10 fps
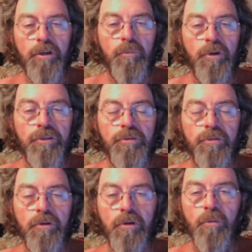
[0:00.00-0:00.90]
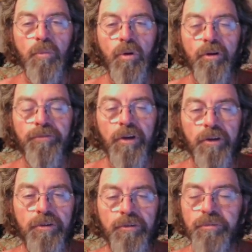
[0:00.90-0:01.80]
be a much more
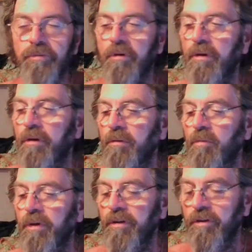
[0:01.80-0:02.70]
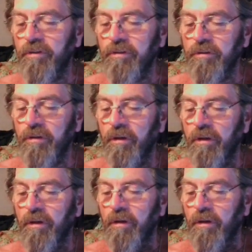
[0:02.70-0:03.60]
effective witness
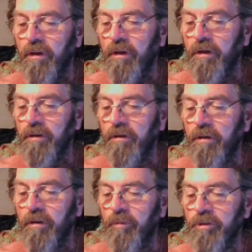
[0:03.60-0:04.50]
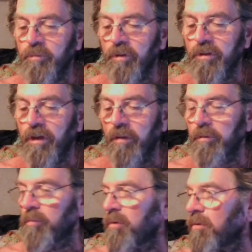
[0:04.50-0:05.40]
and a much more
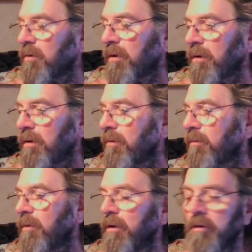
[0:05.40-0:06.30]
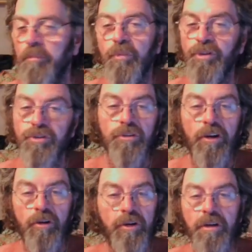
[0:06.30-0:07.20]
capable
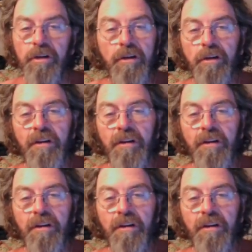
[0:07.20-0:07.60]
missionary